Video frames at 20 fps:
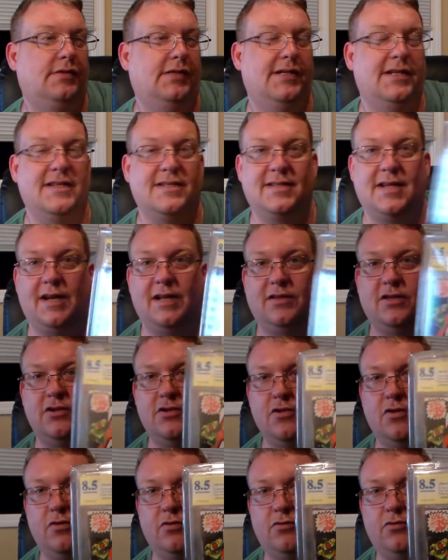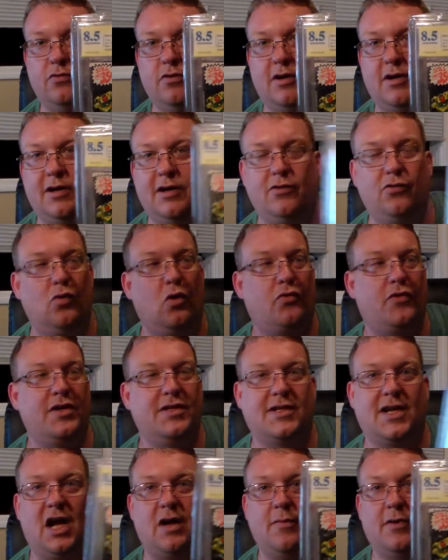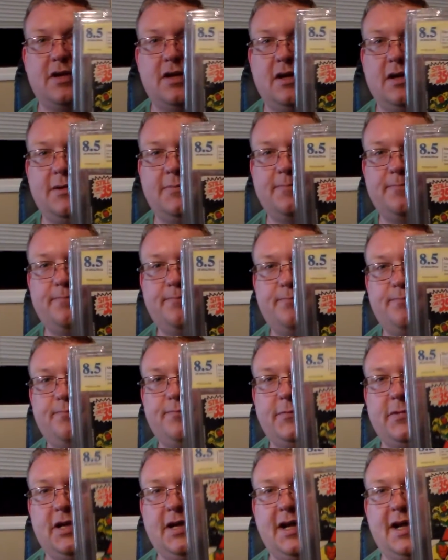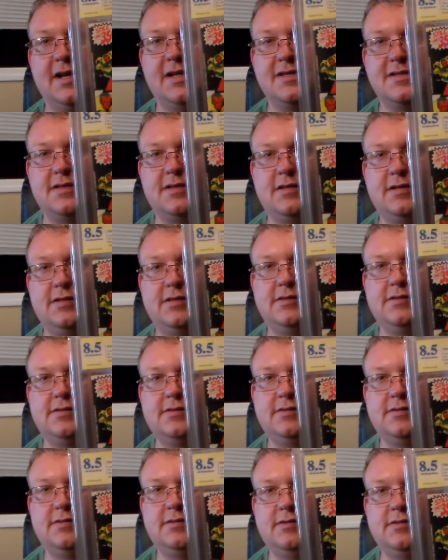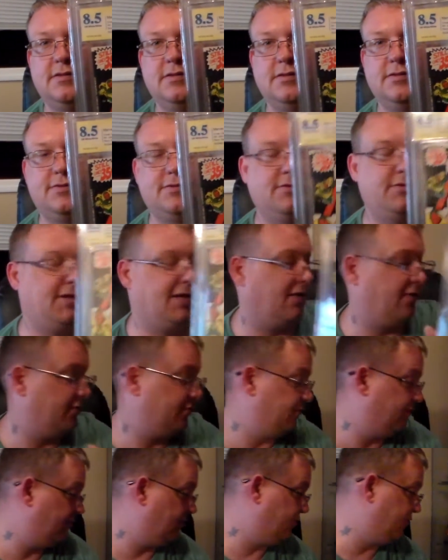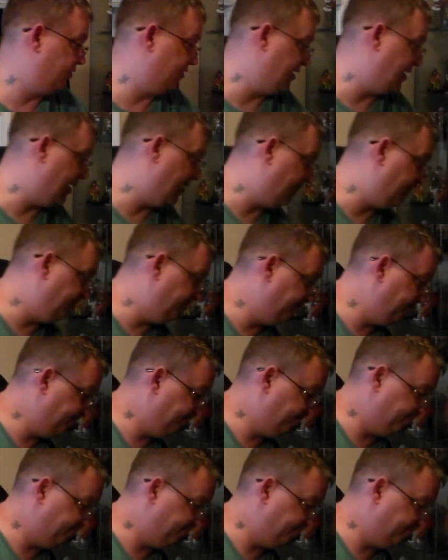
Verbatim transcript: And signed at the New York, uh, Northeast Comic Con. I had it signed. So yeah, there's that.